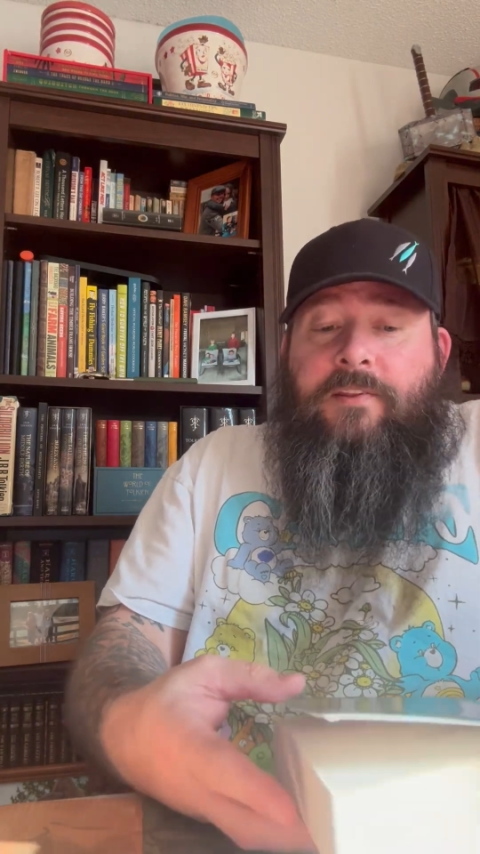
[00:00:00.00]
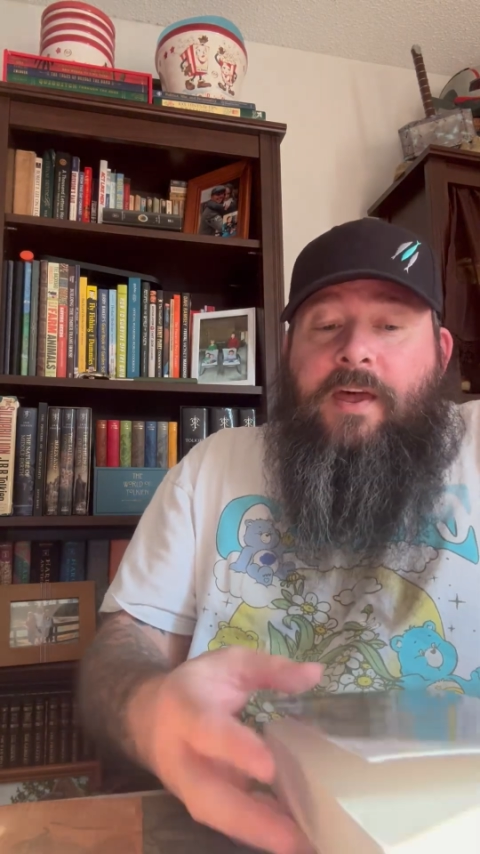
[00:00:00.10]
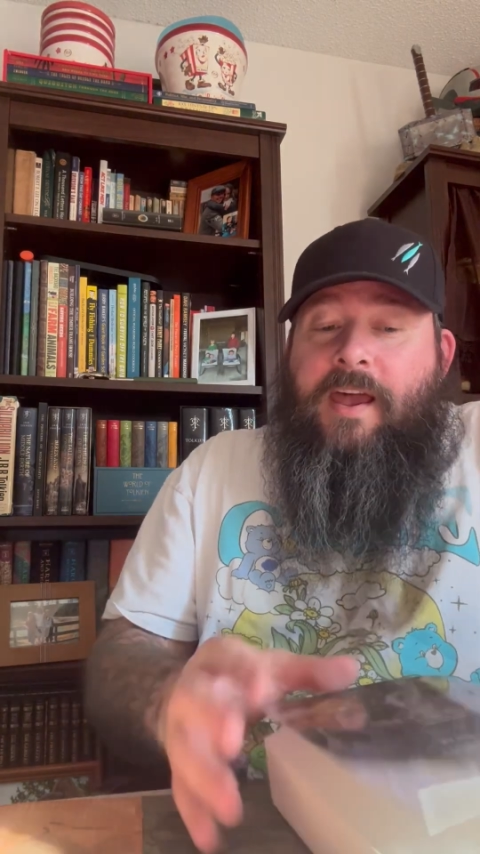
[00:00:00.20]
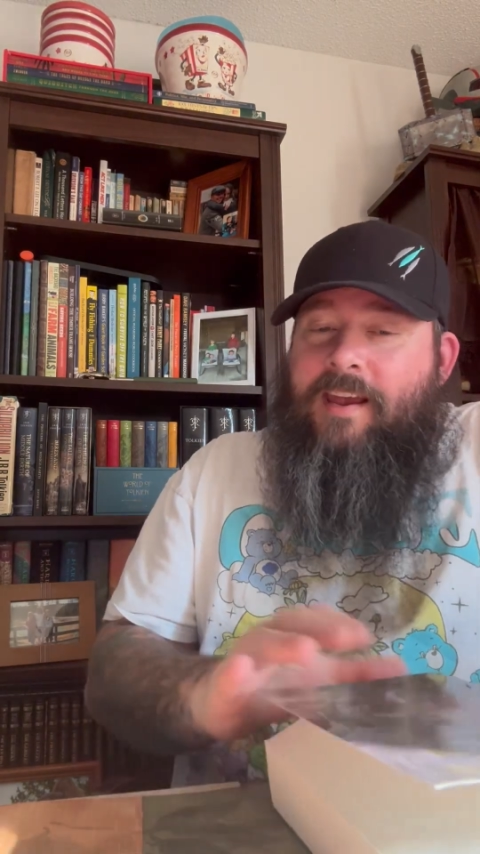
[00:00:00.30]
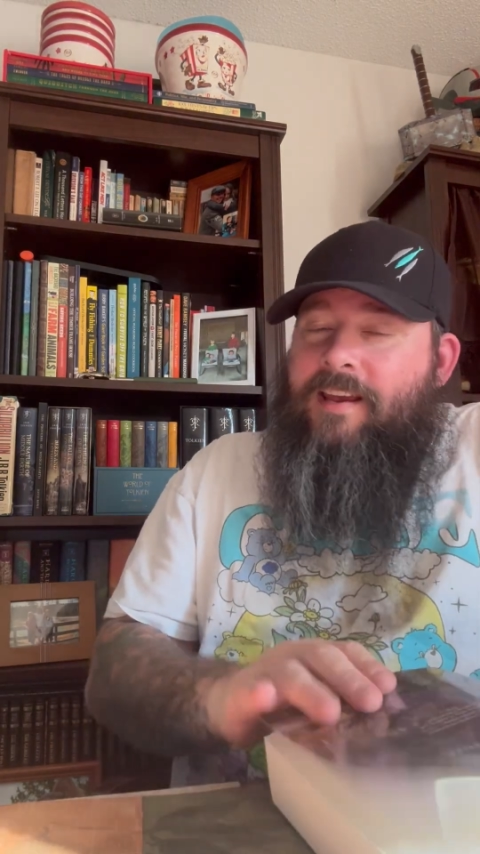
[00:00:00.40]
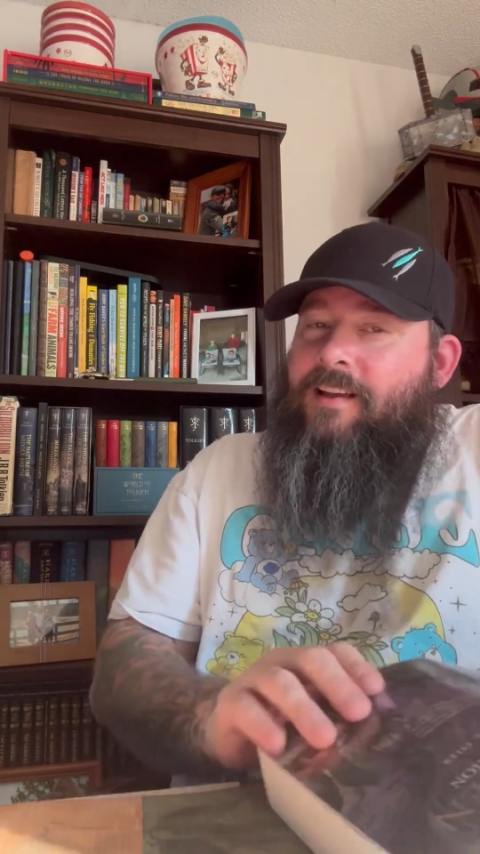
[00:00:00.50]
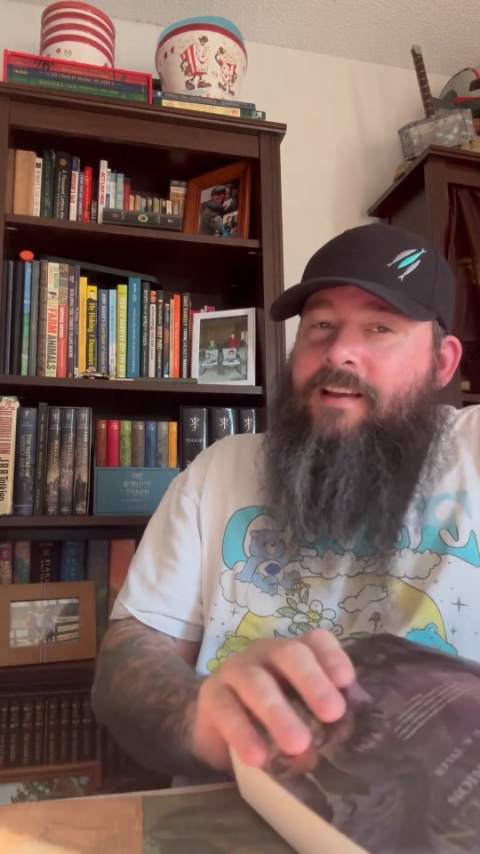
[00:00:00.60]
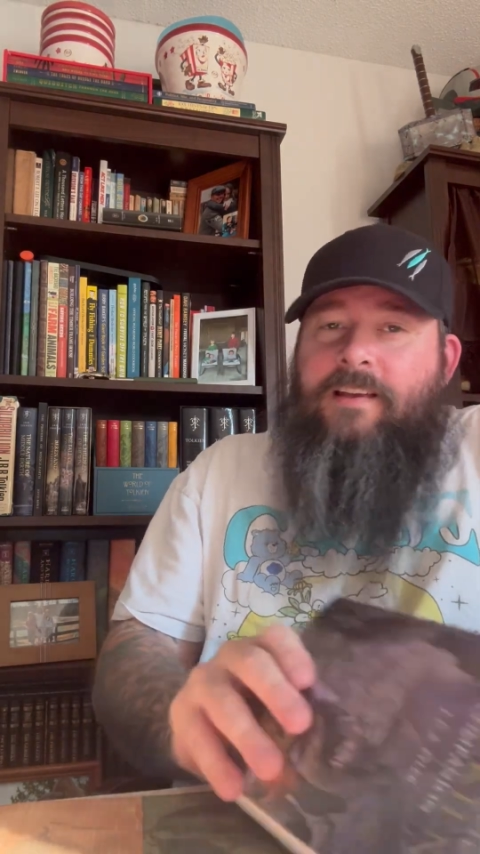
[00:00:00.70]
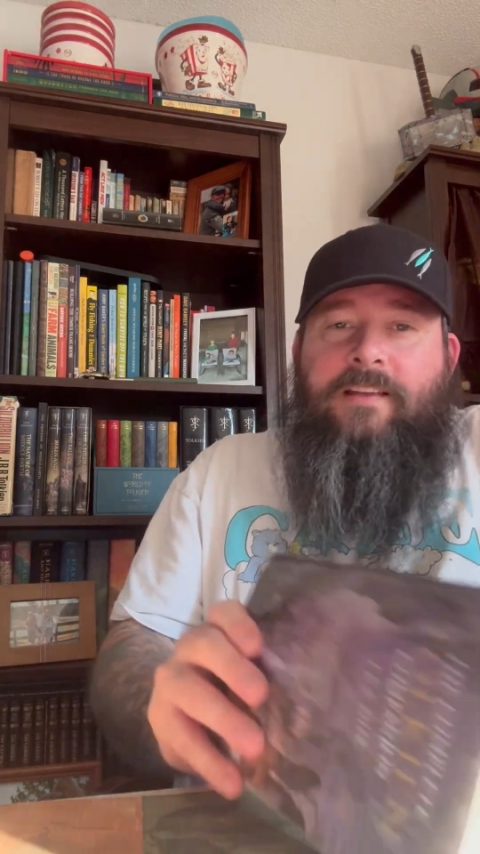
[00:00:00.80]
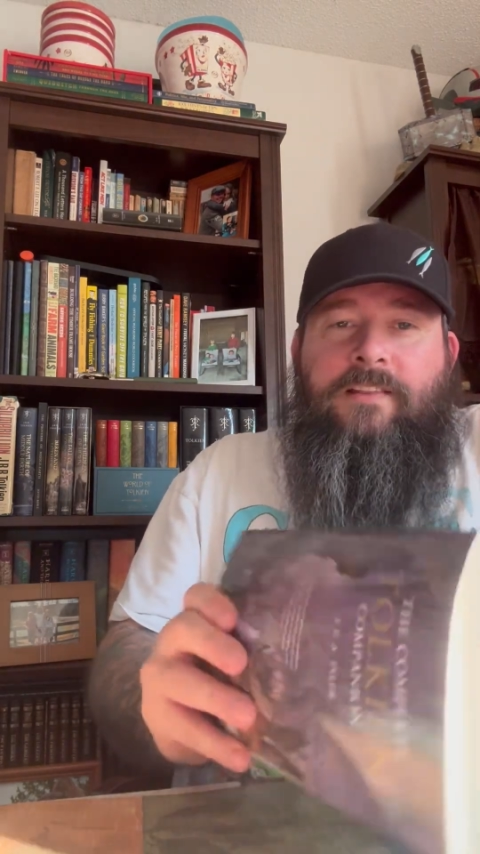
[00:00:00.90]
thing
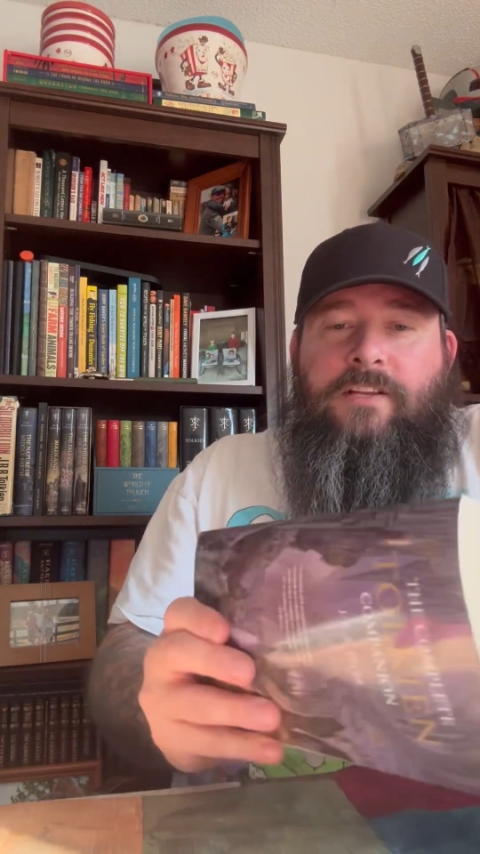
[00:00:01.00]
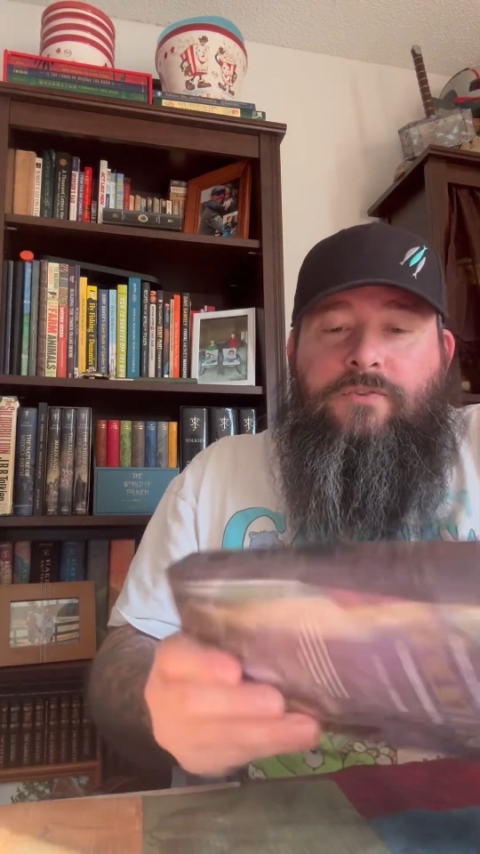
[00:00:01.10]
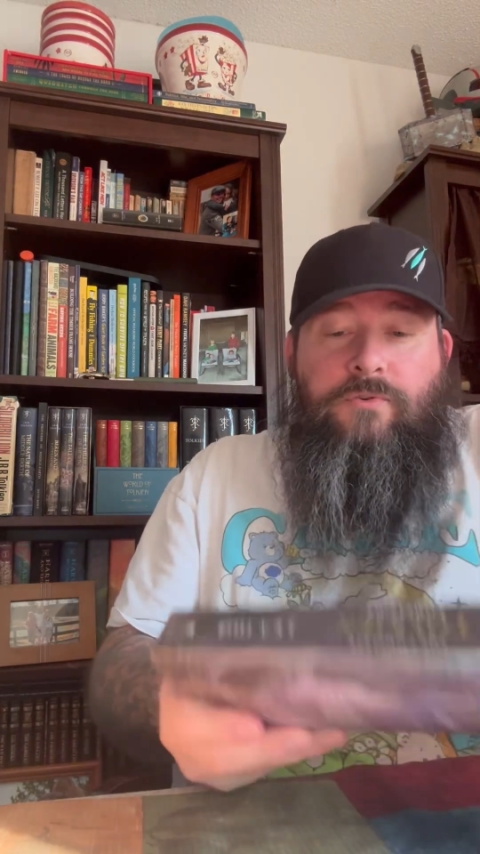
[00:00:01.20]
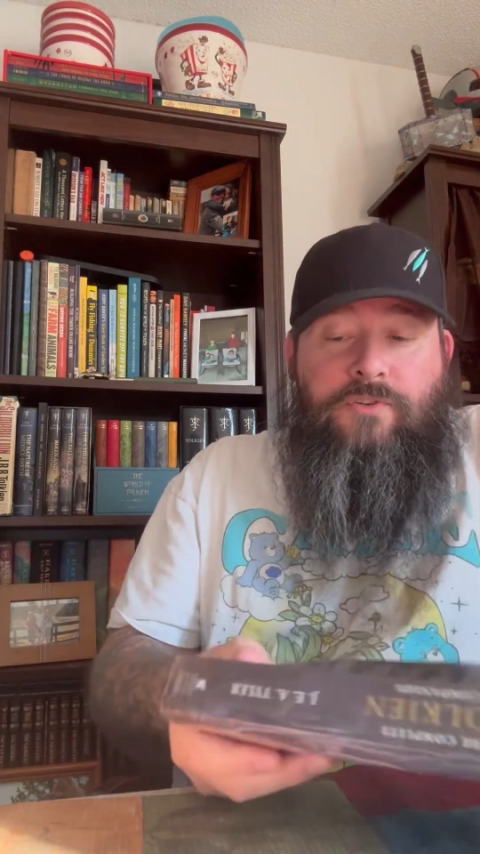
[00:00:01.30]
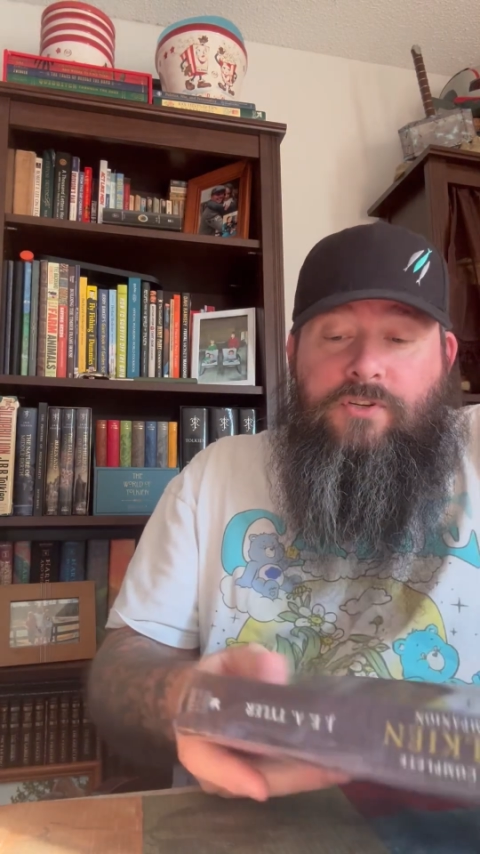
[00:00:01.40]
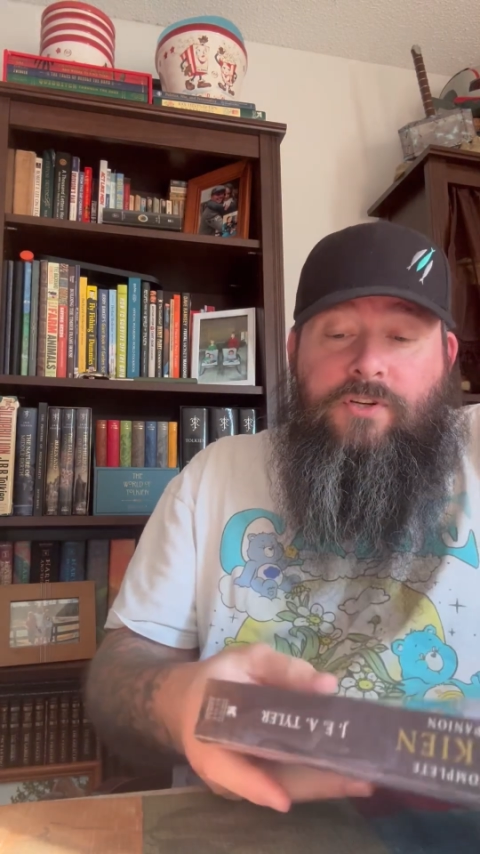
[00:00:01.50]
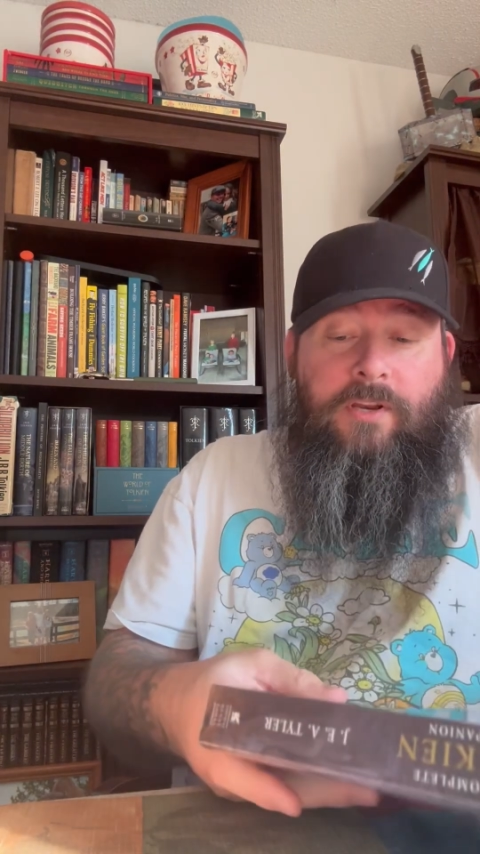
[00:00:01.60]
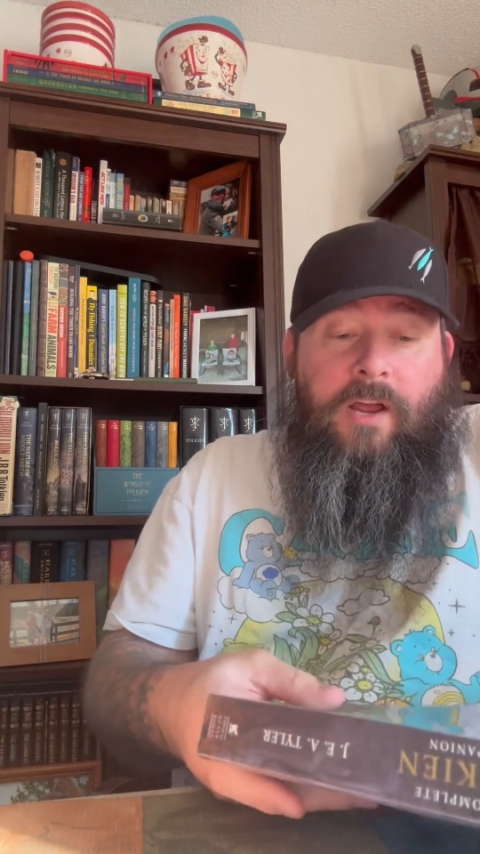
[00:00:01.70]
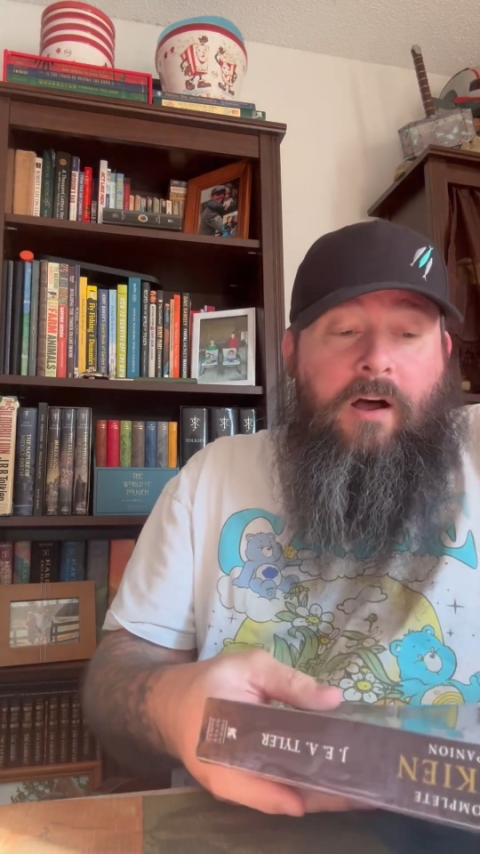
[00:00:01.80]
that you should